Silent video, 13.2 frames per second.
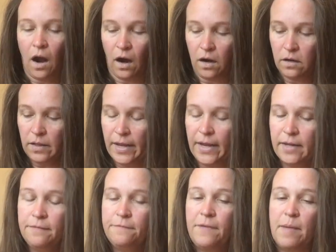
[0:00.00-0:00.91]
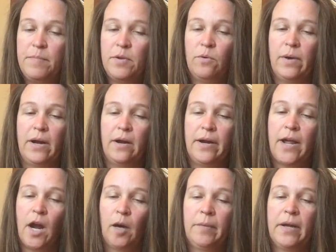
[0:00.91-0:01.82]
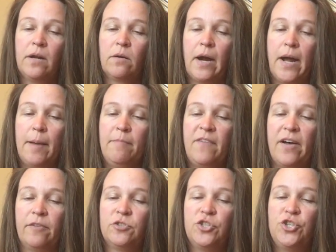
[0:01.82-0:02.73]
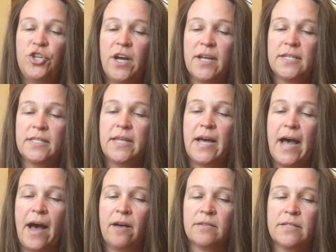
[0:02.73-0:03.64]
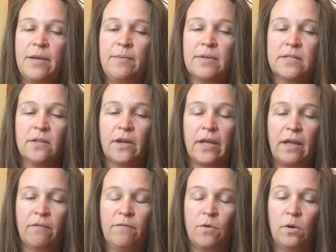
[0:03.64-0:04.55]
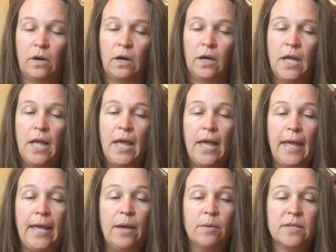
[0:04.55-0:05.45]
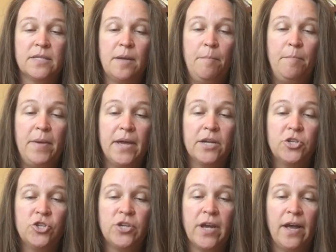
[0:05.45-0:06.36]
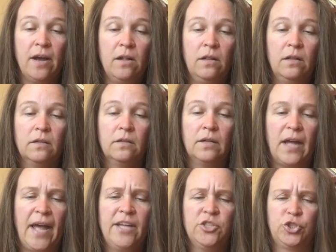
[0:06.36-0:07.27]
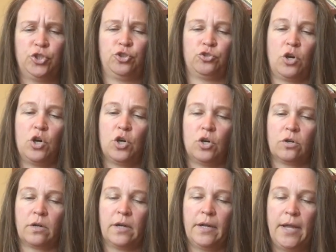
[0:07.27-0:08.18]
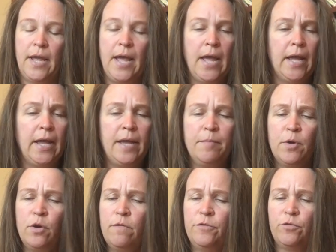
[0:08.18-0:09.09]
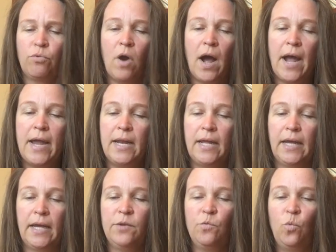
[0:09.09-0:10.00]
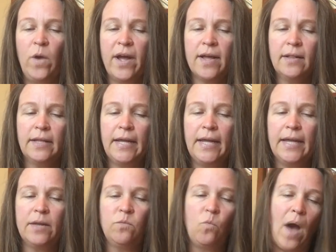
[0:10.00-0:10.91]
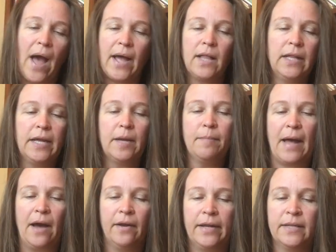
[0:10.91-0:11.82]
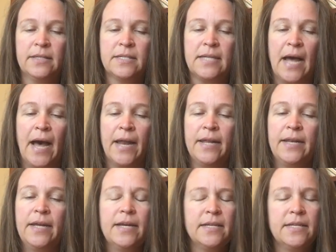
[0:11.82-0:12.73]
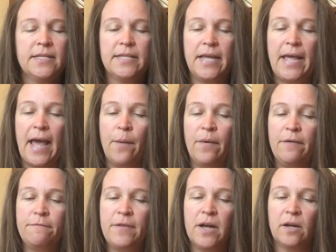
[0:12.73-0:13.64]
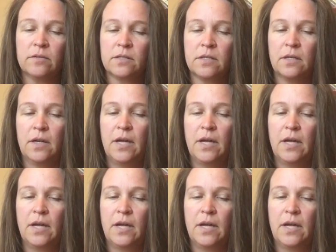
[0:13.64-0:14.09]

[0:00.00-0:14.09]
Early in February, Hermit crab found just the house he was looking for. It was a big shell and strong. He moved right in, wiggling and waggling about inside it to see how it felt.